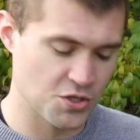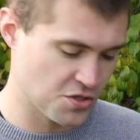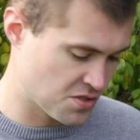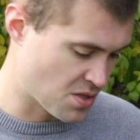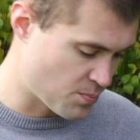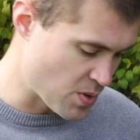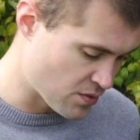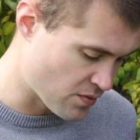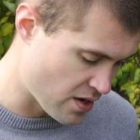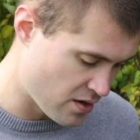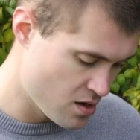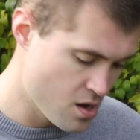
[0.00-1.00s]
is the bit
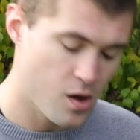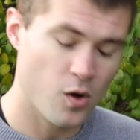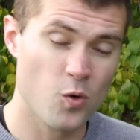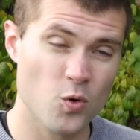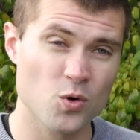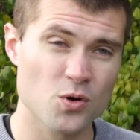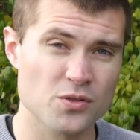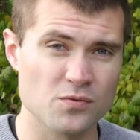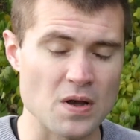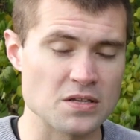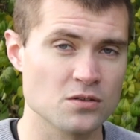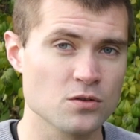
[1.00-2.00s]
rate, or the
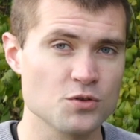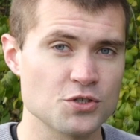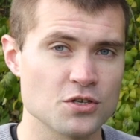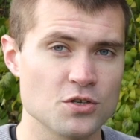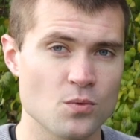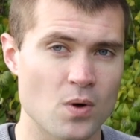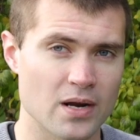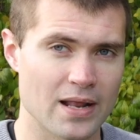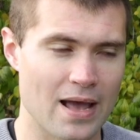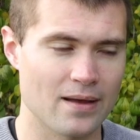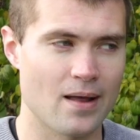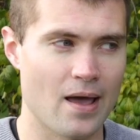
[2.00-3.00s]
resolution you want it
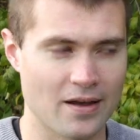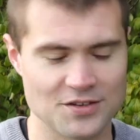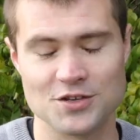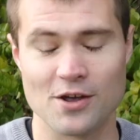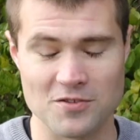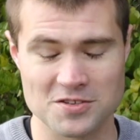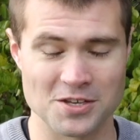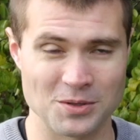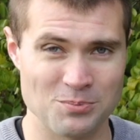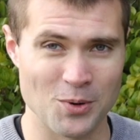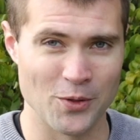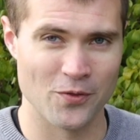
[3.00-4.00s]
at. Actually, you have to
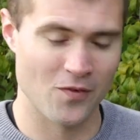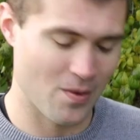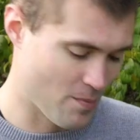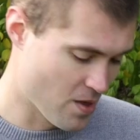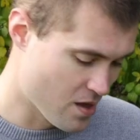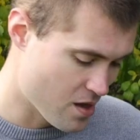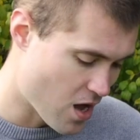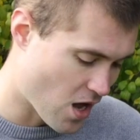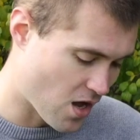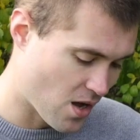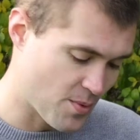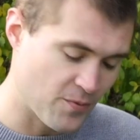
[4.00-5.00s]
select both of
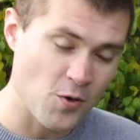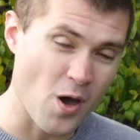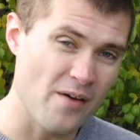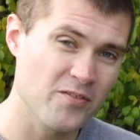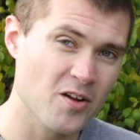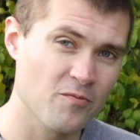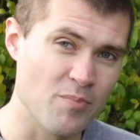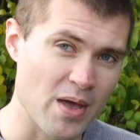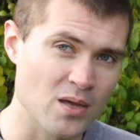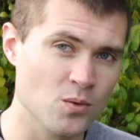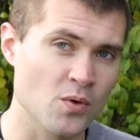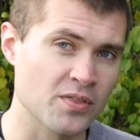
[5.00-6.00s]
them. If you have enough
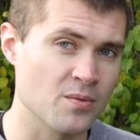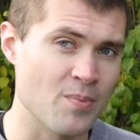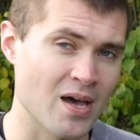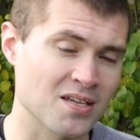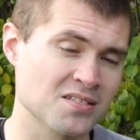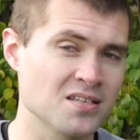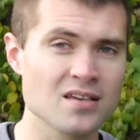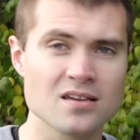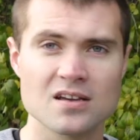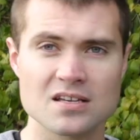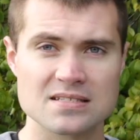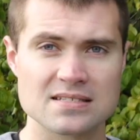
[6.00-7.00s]
bandwidth capacity,
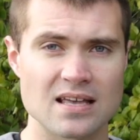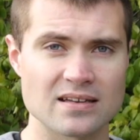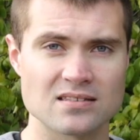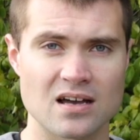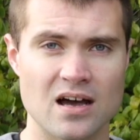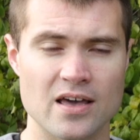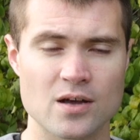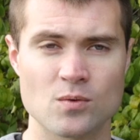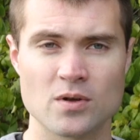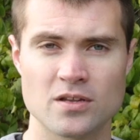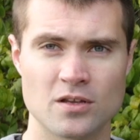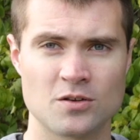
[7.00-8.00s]
select the higher
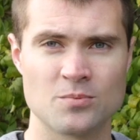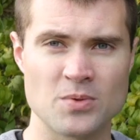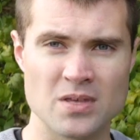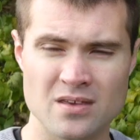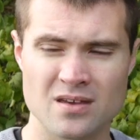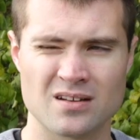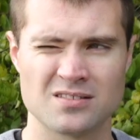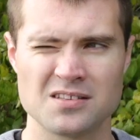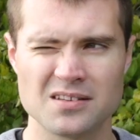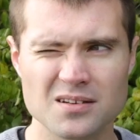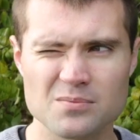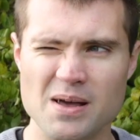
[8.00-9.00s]
one. It'll be a
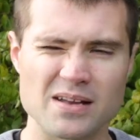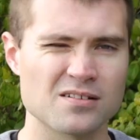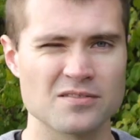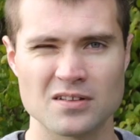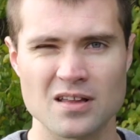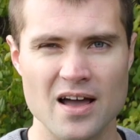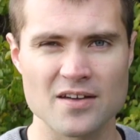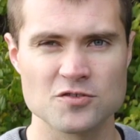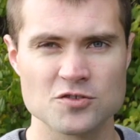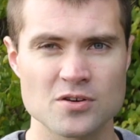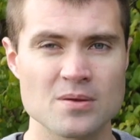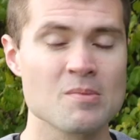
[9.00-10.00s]
little better of the live
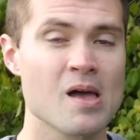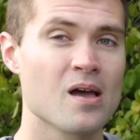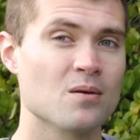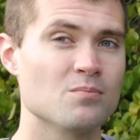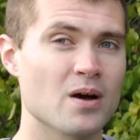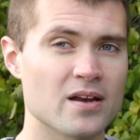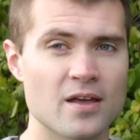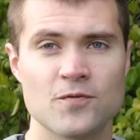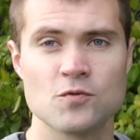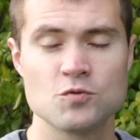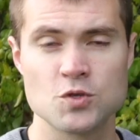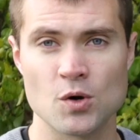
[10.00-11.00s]
stream, but if
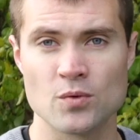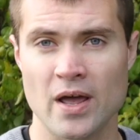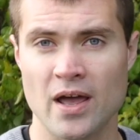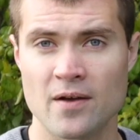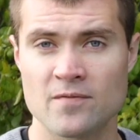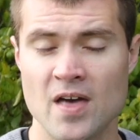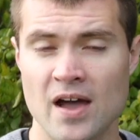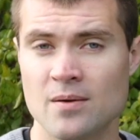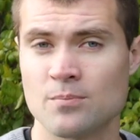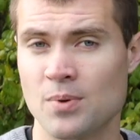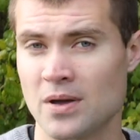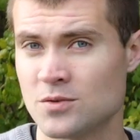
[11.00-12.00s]
you don't have
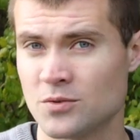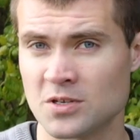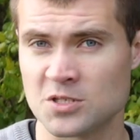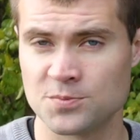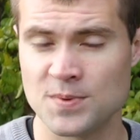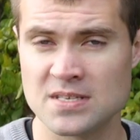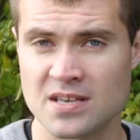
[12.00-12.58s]
that, by doing a speed